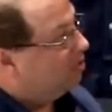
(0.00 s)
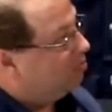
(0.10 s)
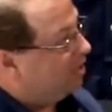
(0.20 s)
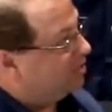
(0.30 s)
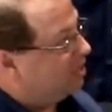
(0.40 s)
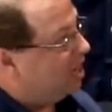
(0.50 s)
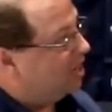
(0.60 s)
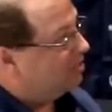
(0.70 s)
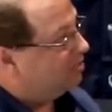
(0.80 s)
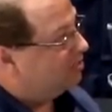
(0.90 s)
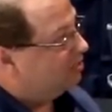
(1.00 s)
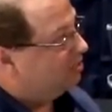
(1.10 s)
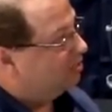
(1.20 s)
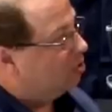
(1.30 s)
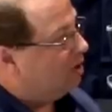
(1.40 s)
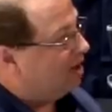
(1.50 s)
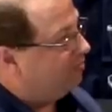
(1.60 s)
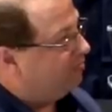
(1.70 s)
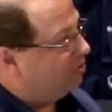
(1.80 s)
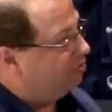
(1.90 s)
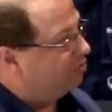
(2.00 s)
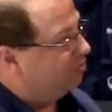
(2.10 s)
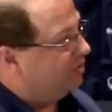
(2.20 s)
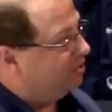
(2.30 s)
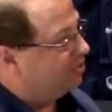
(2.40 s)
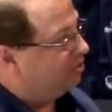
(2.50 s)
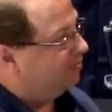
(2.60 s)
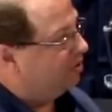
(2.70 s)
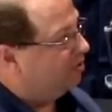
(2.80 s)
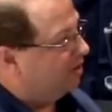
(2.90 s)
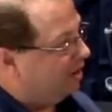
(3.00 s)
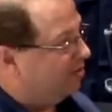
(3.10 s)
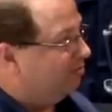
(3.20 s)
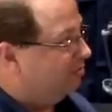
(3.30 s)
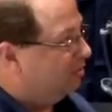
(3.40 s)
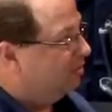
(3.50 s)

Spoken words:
But it does quite a few 3-servo and